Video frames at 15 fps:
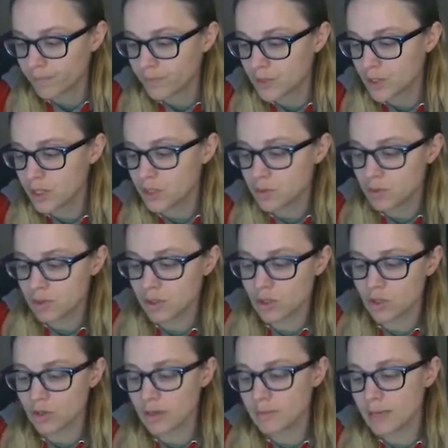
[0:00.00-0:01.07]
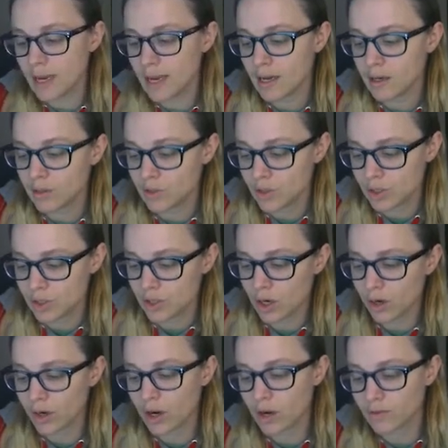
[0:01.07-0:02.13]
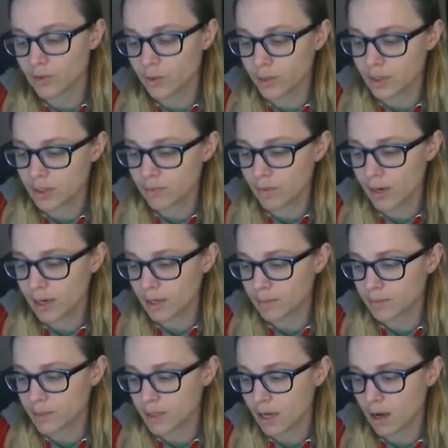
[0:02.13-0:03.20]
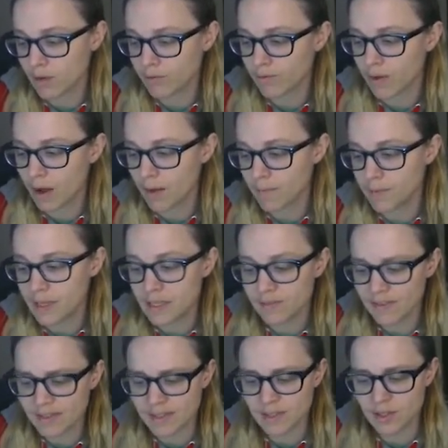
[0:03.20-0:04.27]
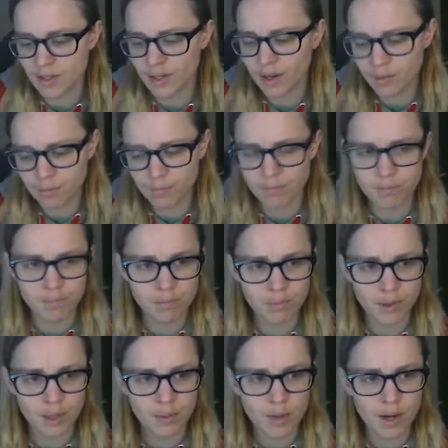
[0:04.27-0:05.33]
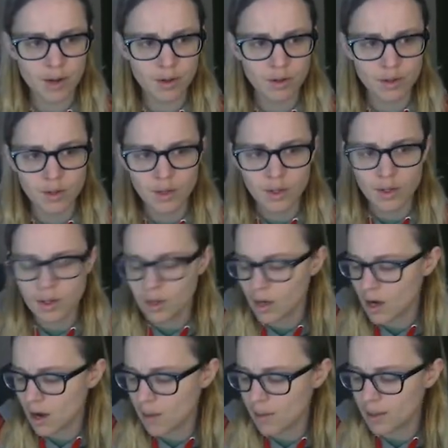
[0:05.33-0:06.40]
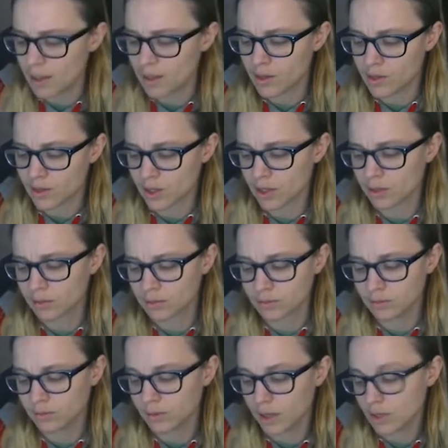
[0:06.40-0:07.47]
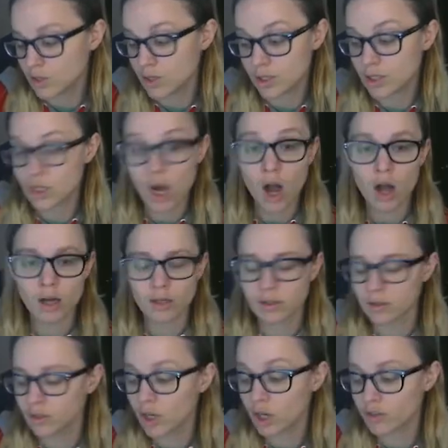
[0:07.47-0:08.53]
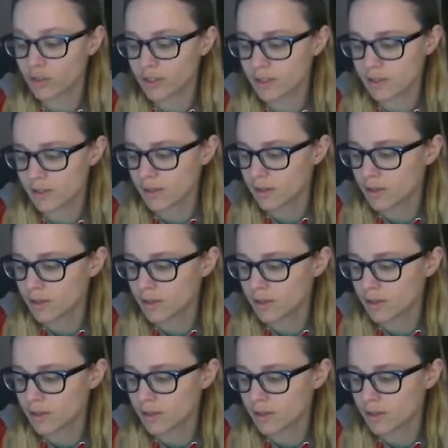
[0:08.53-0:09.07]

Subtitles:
this was a stream day. Just started off doing some random stuff. These faces turned out pretty well. And then there's just a dog, nervous.